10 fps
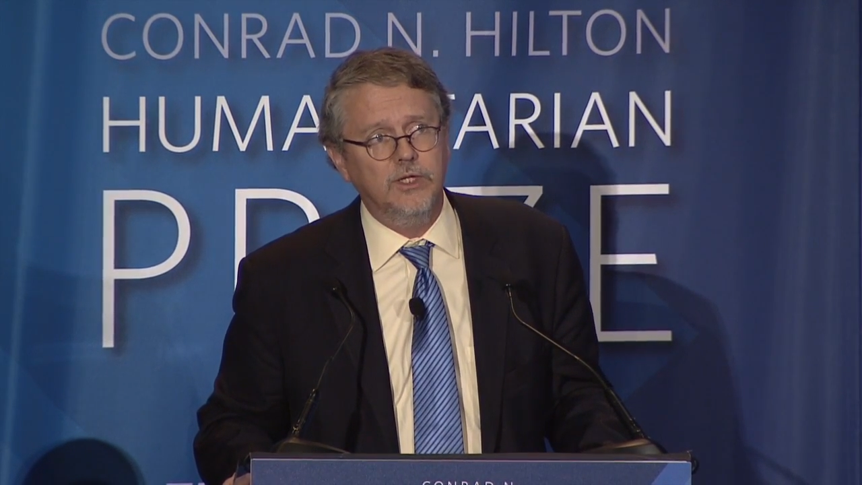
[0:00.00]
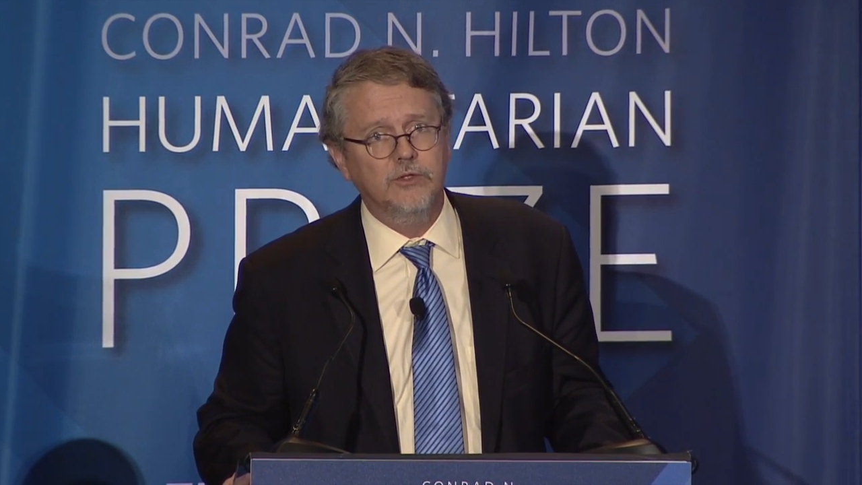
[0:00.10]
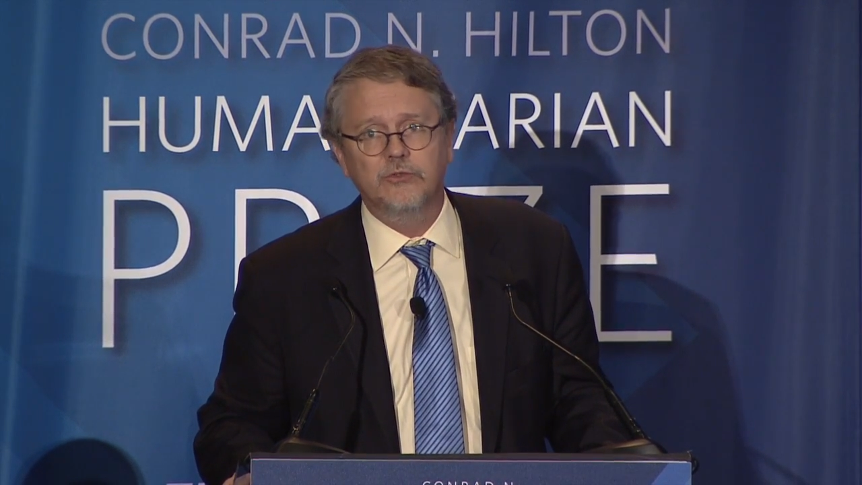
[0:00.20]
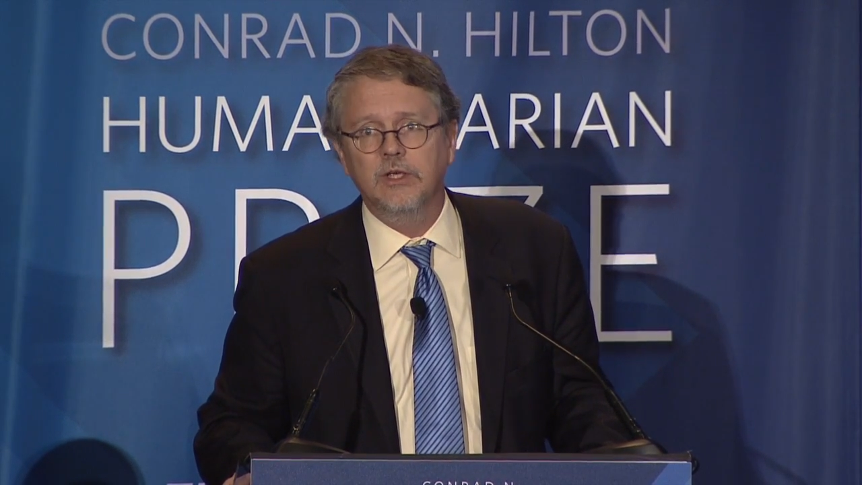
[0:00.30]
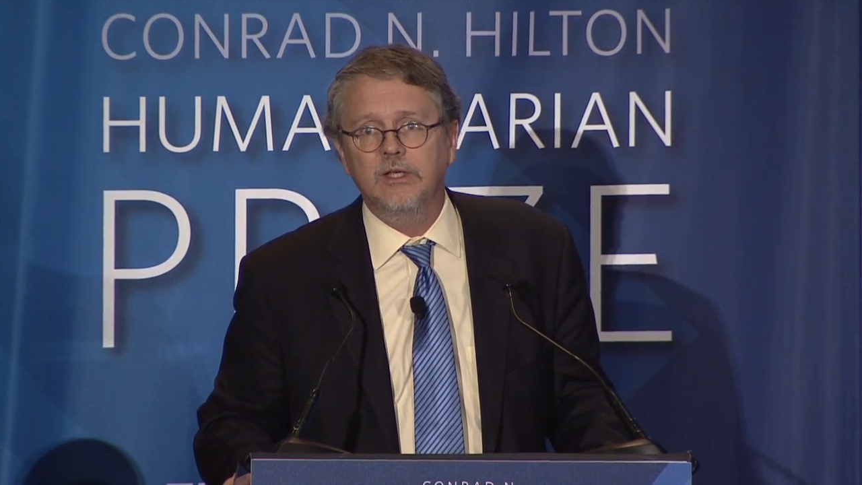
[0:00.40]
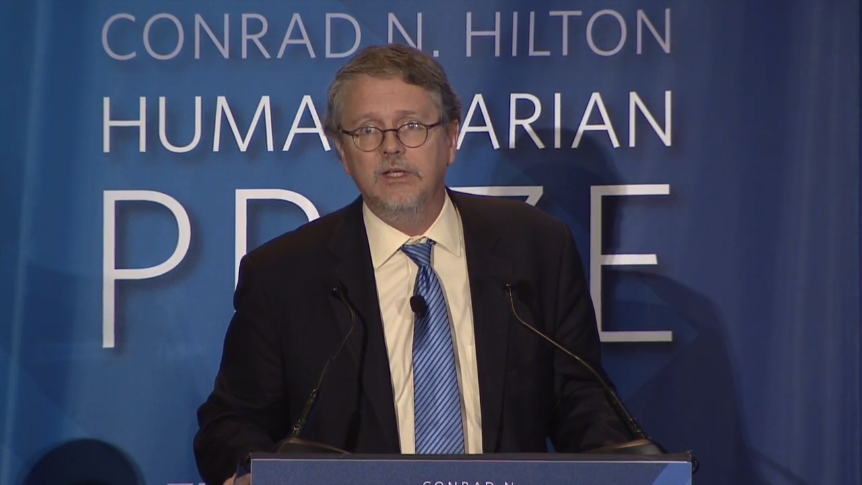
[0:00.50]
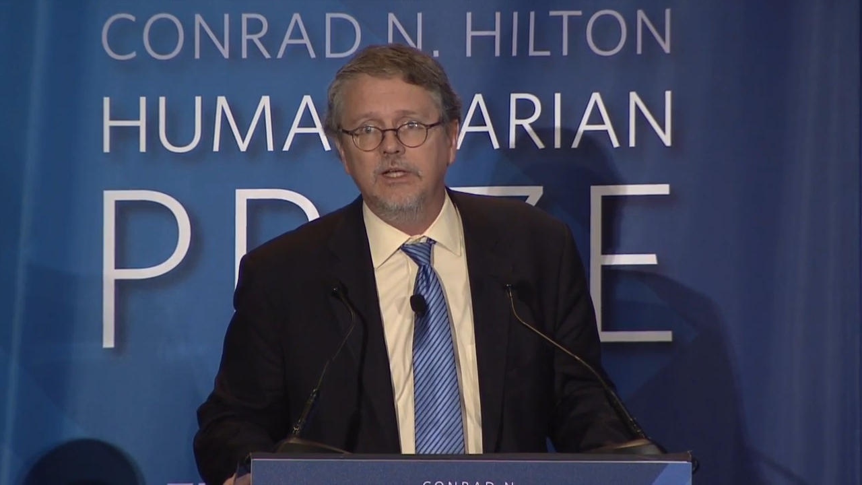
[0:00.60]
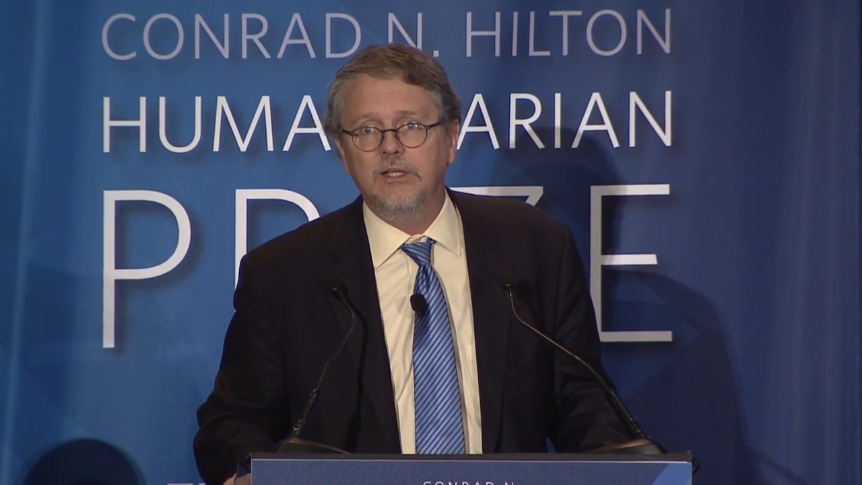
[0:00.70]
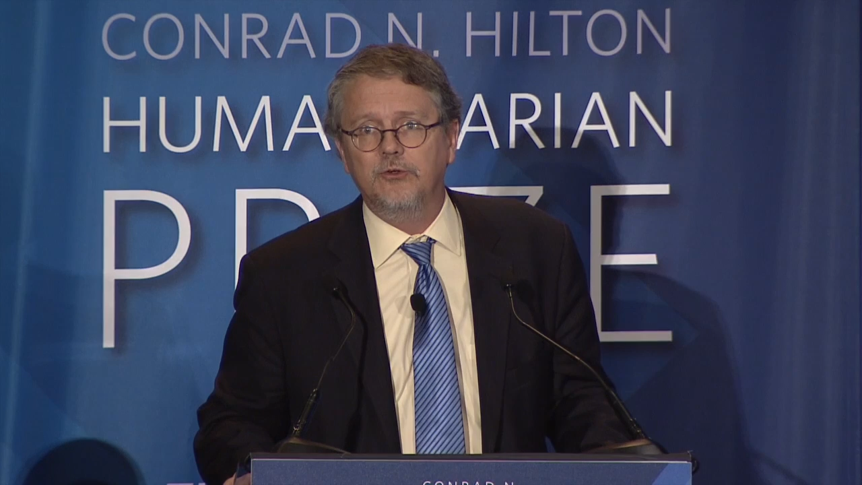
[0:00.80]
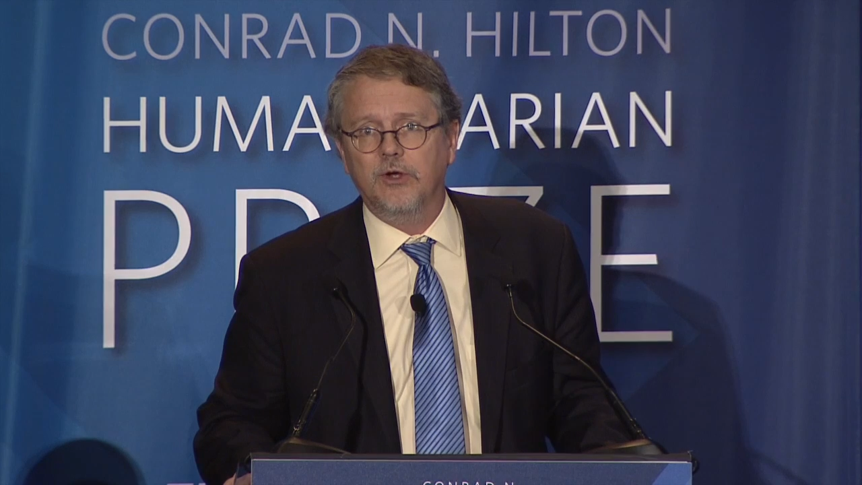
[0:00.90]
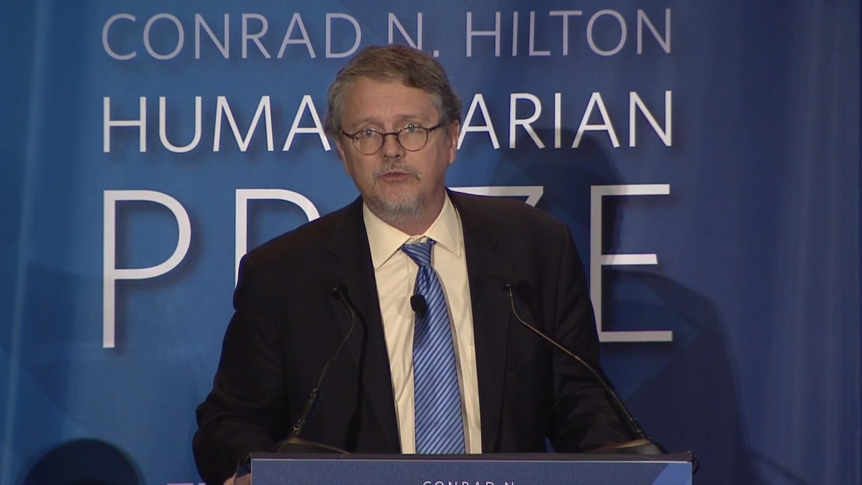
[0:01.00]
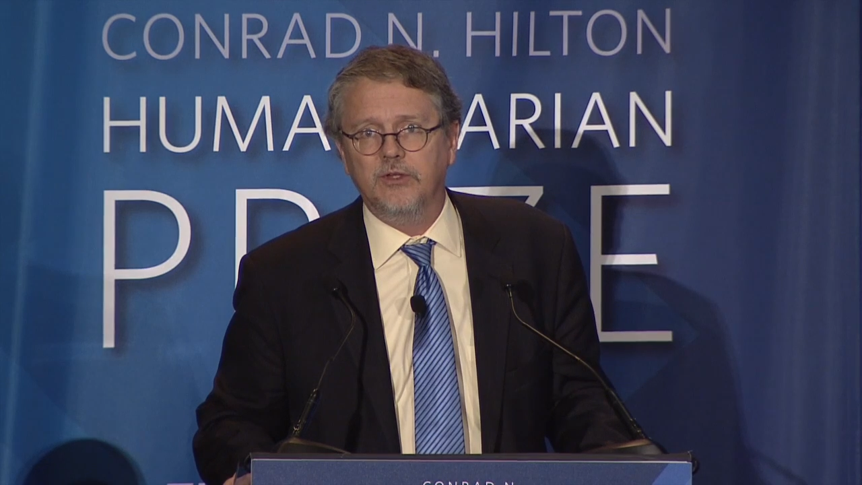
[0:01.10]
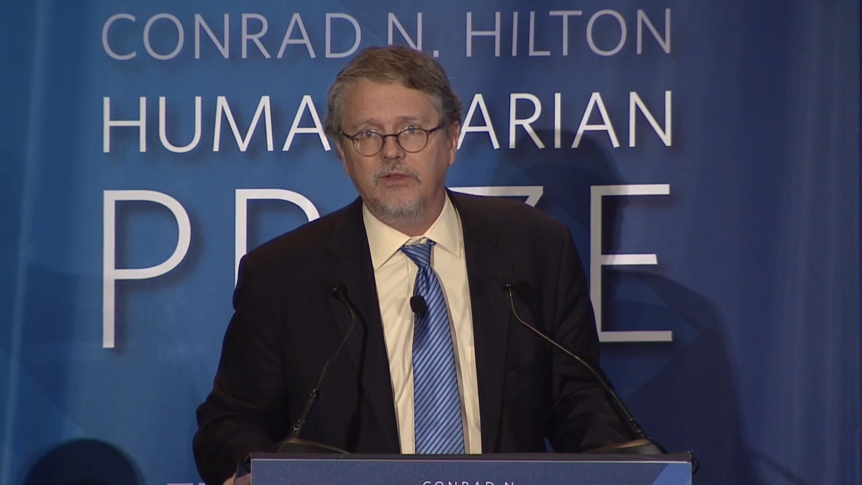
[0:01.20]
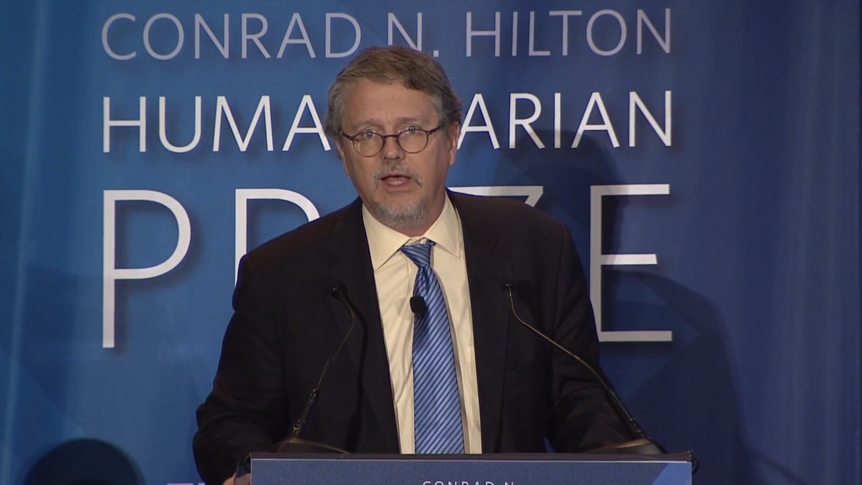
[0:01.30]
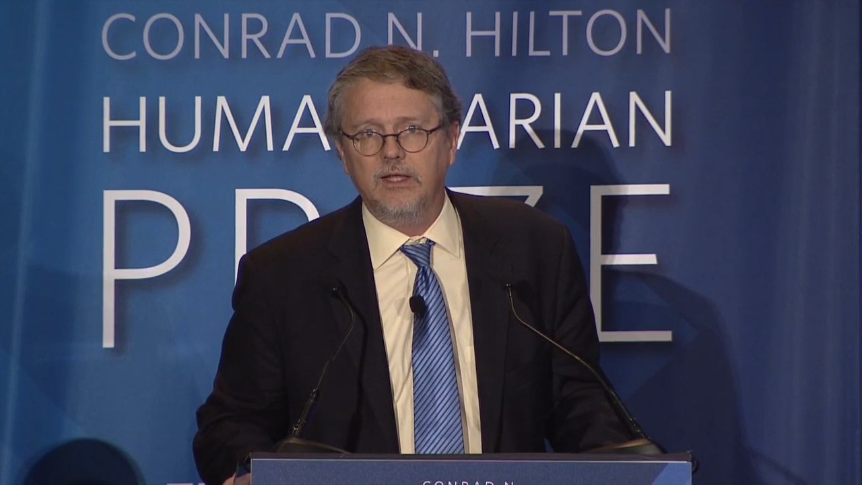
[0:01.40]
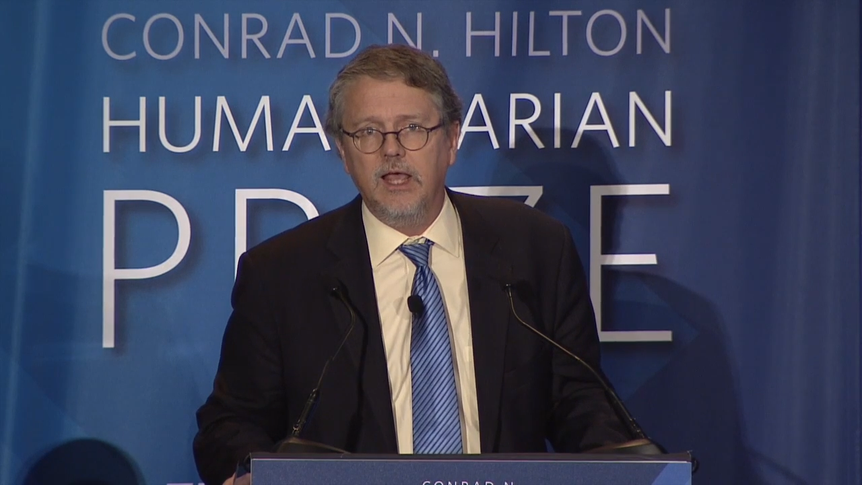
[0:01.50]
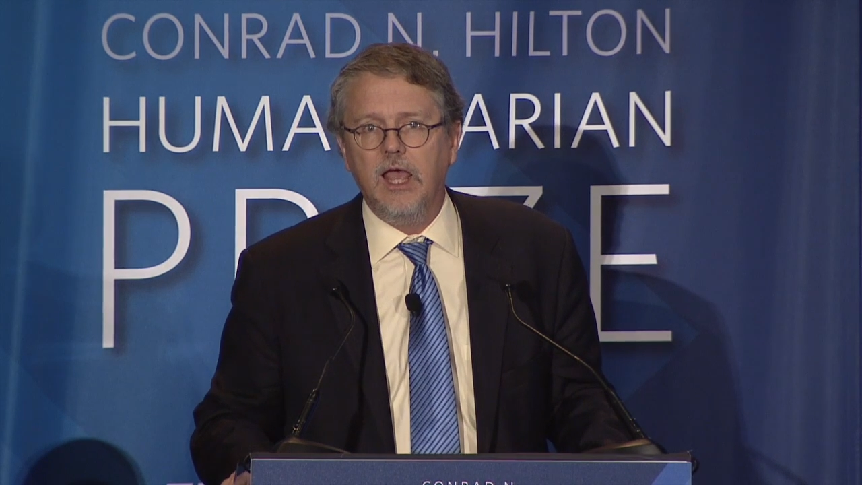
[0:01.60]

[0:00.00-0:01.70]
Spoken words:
is in addressing that.